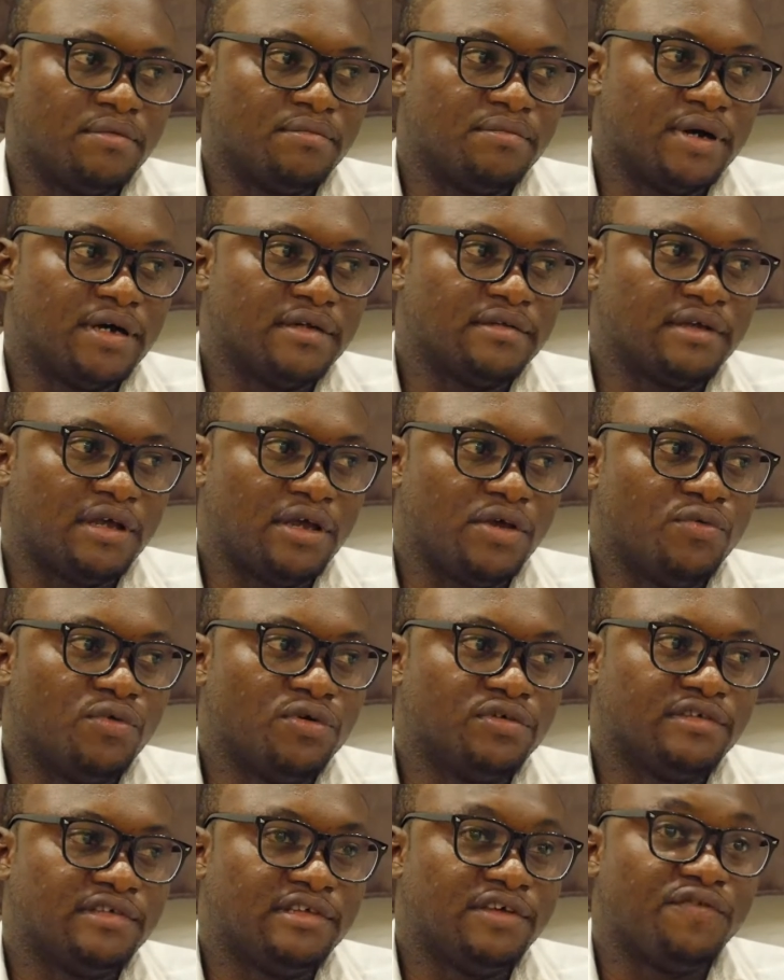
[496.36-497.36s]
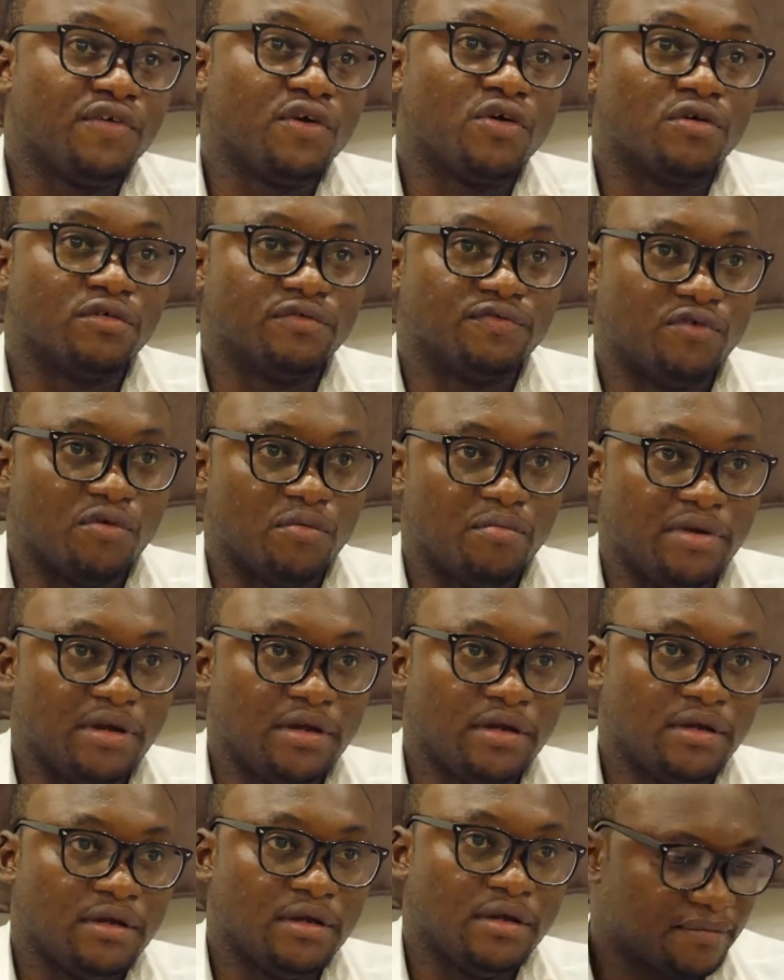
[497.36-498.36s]
But it was difficult for
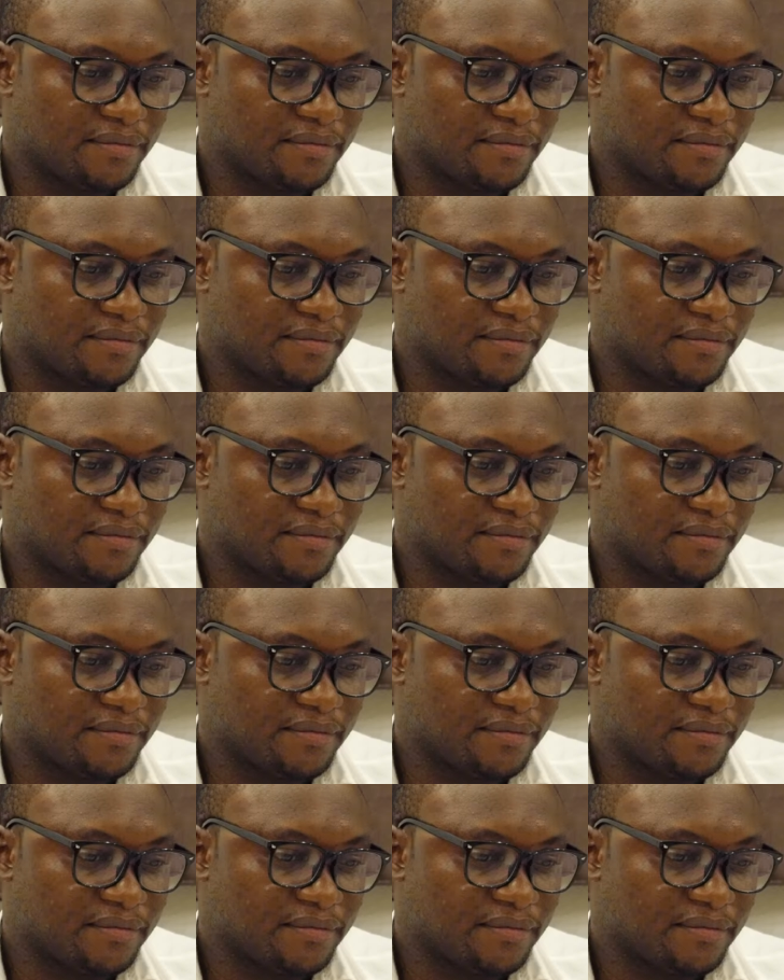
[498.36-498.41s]
me.